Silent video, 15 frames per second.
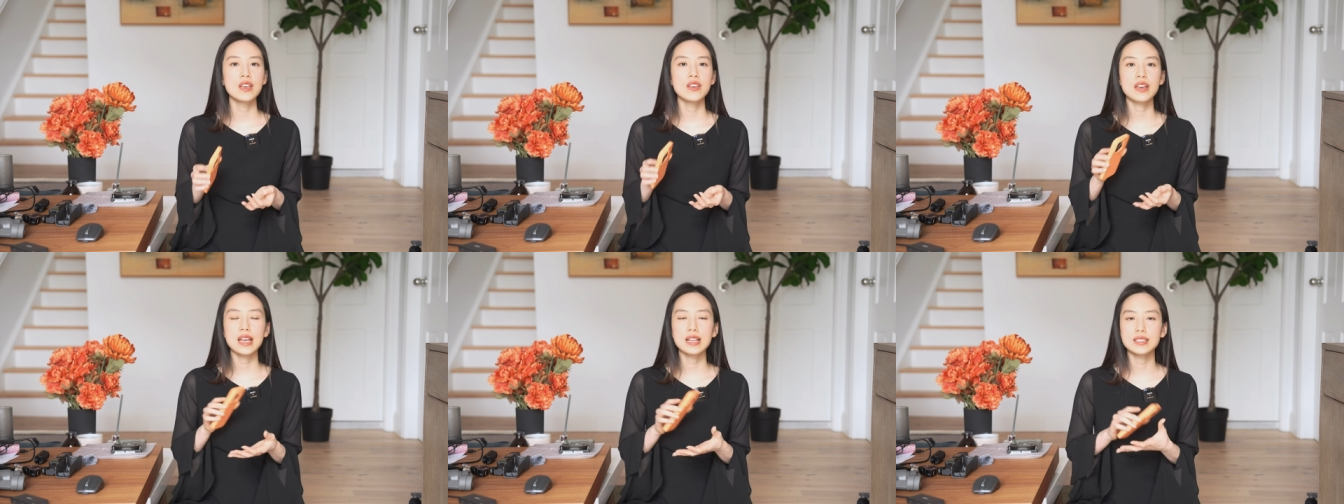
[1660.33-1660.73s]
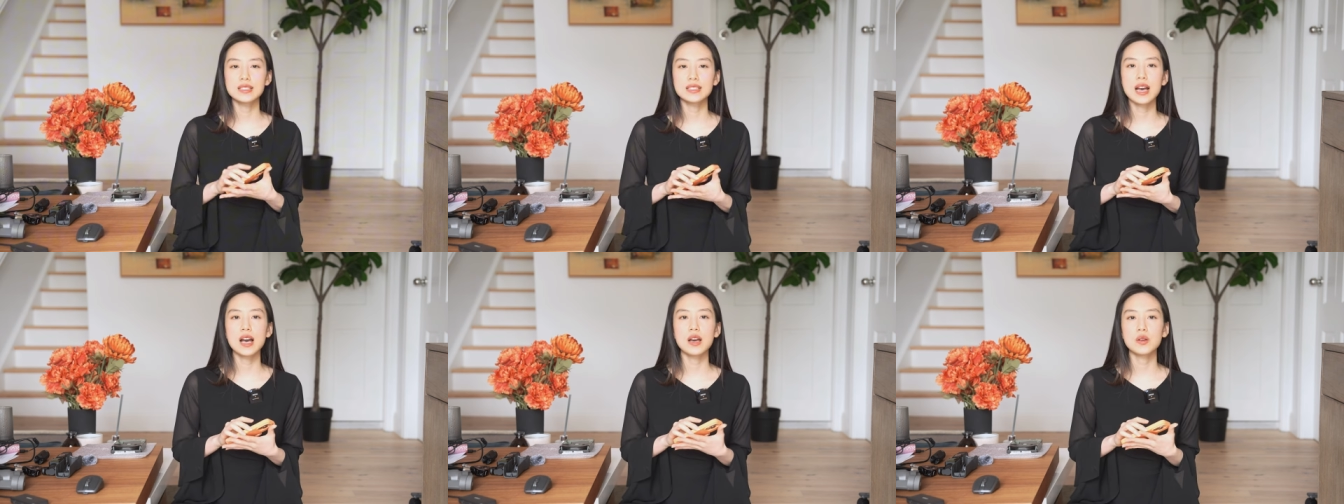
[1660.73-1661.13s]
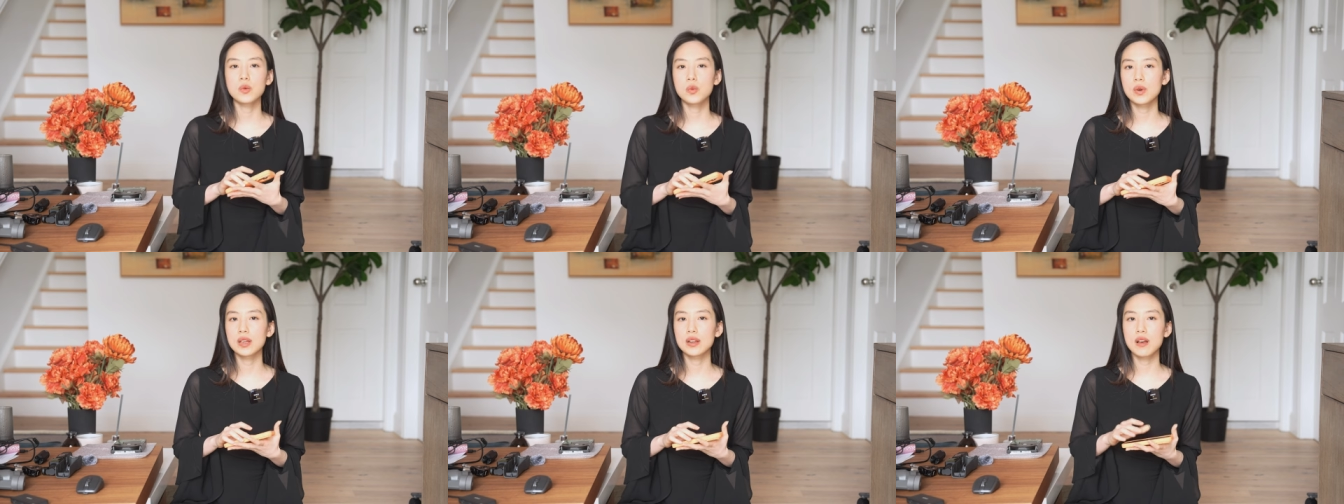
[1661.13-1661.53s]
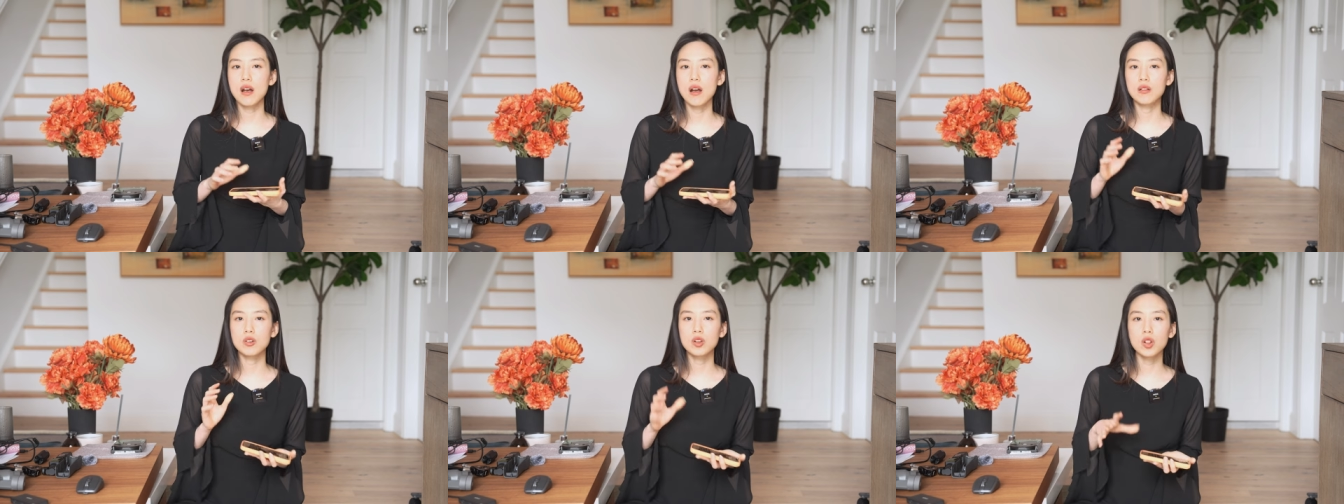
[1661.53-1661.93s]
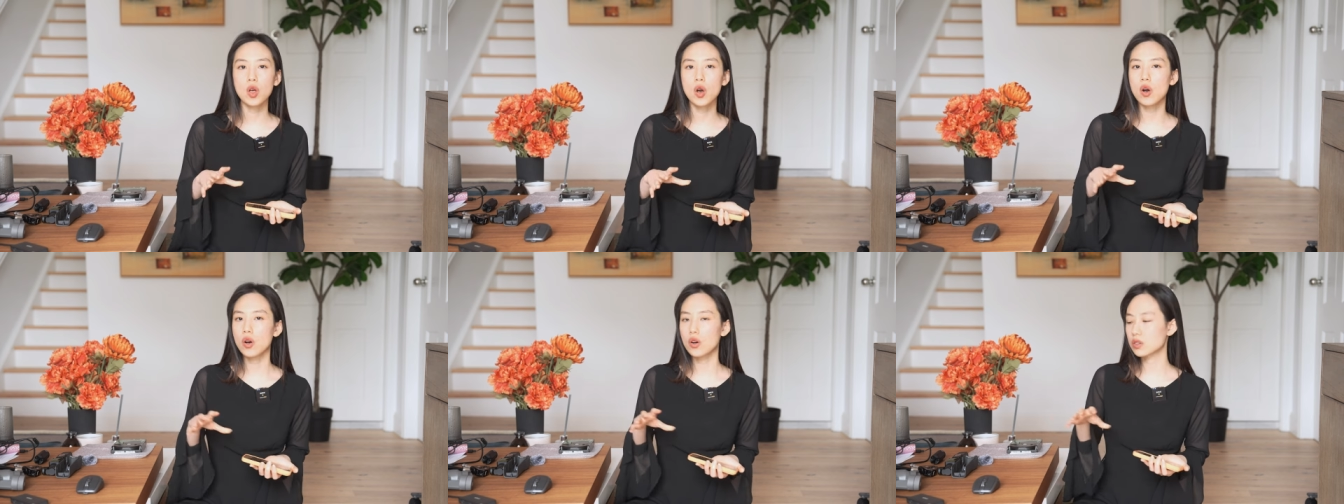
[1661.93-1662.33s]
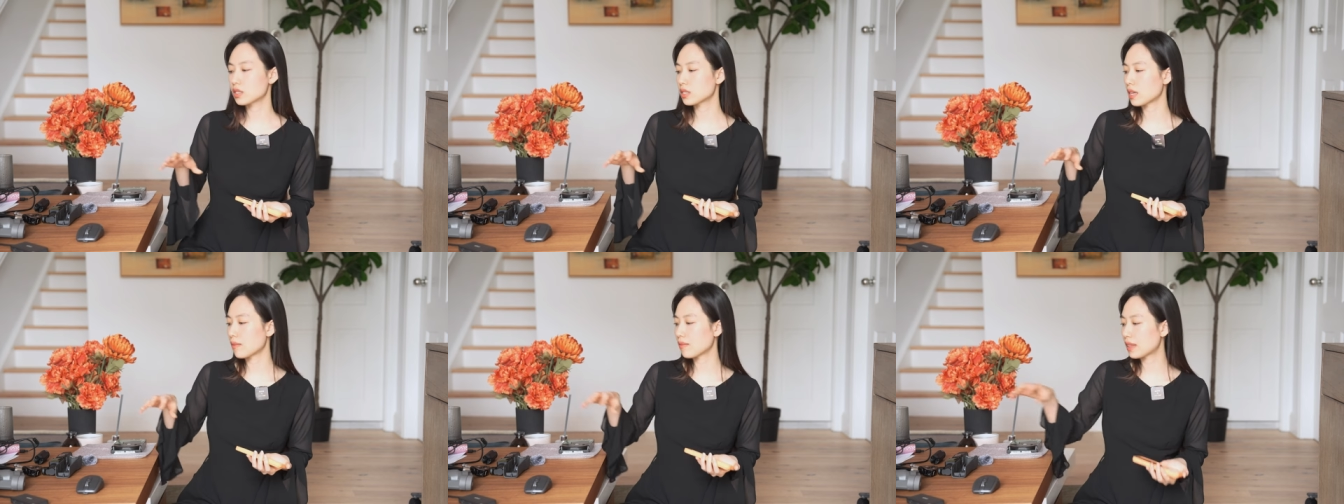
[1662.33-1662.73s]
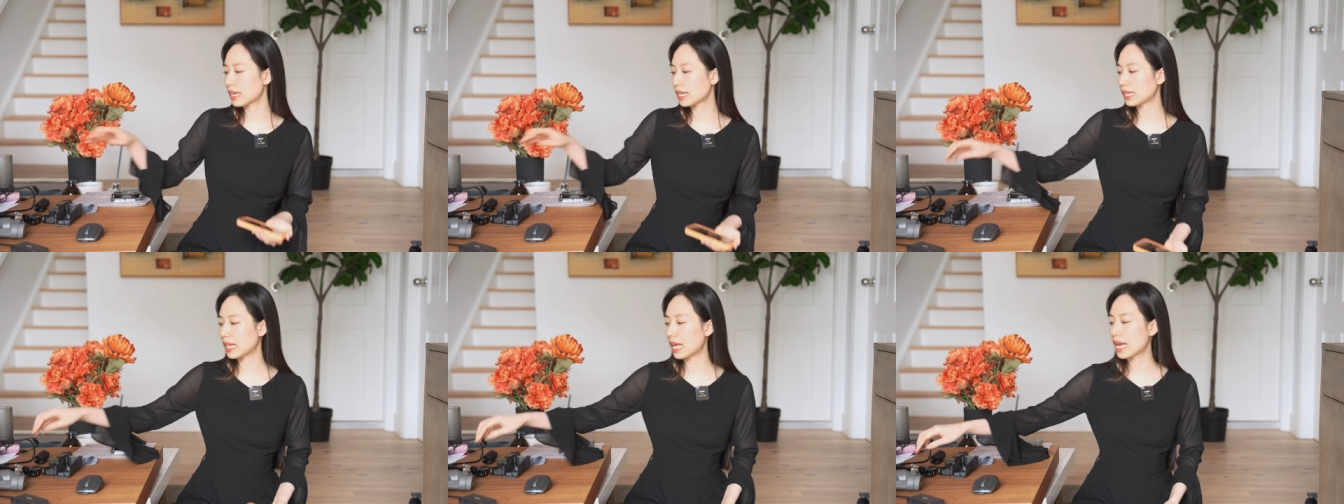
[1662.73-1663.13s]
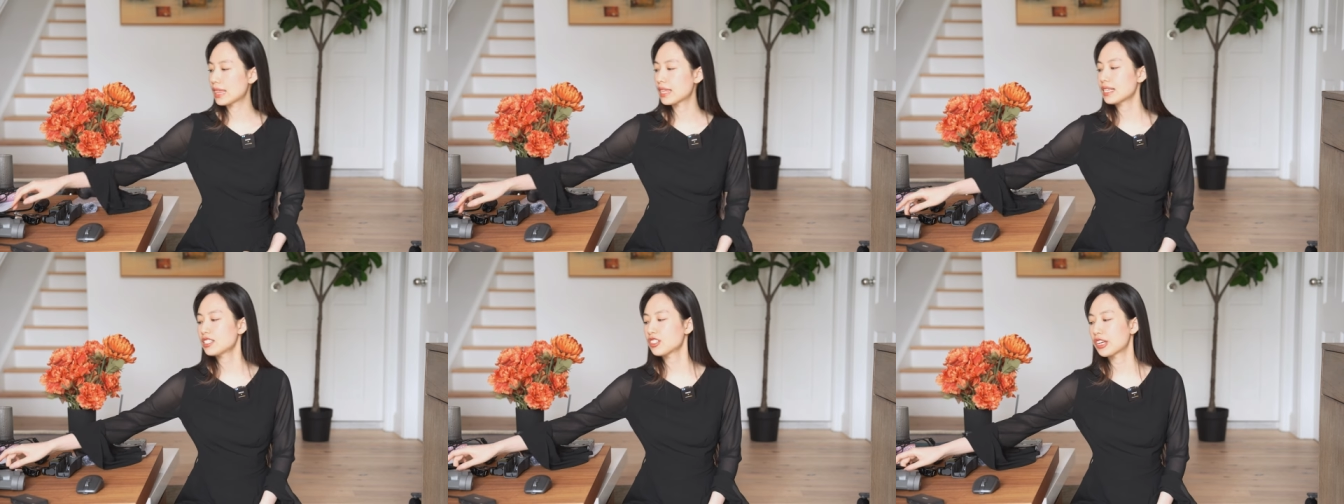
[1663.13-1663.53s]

you can start with a claw or something like this.